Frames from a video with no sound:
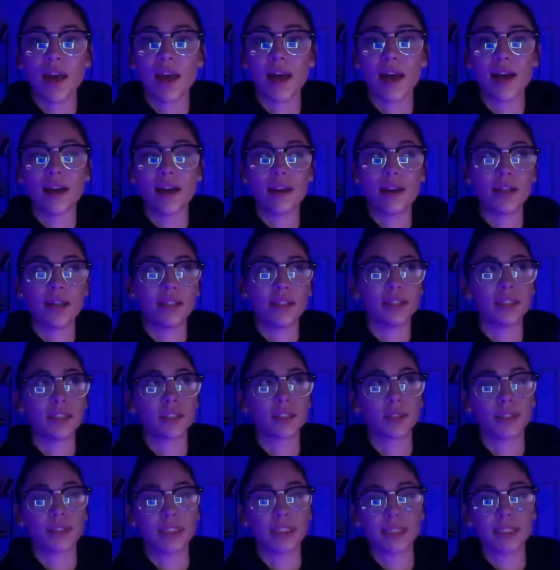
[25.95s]
And
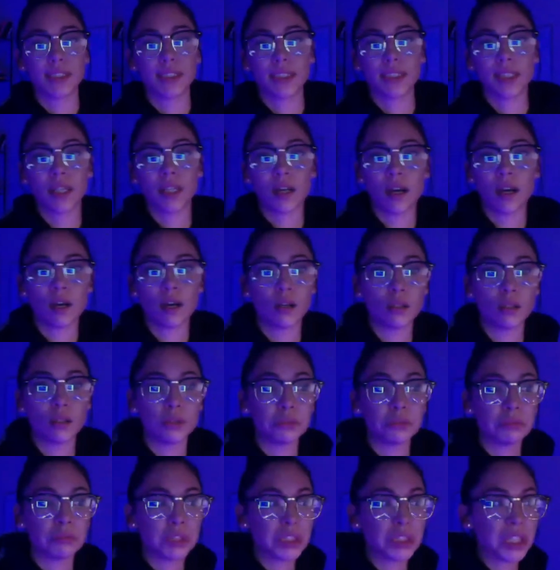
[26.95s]
it's crazy
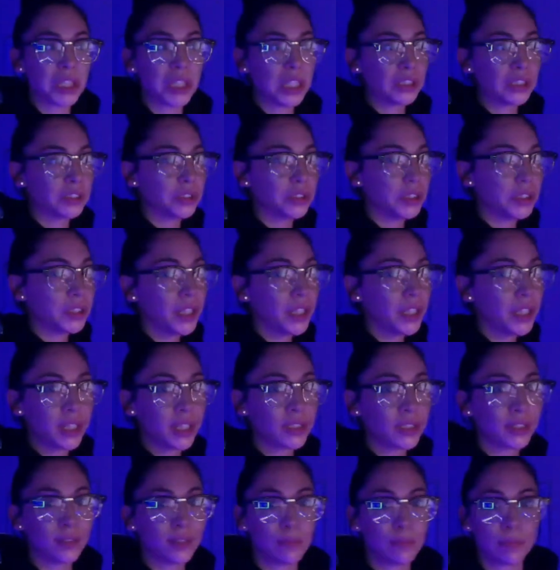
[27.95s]
how it actually
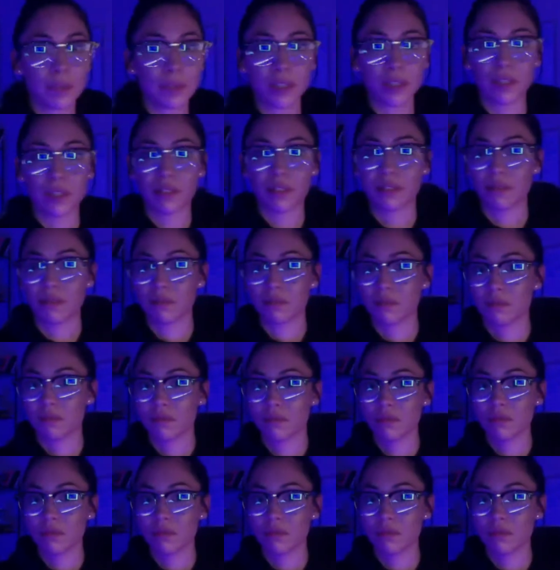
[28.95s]
hasn't been,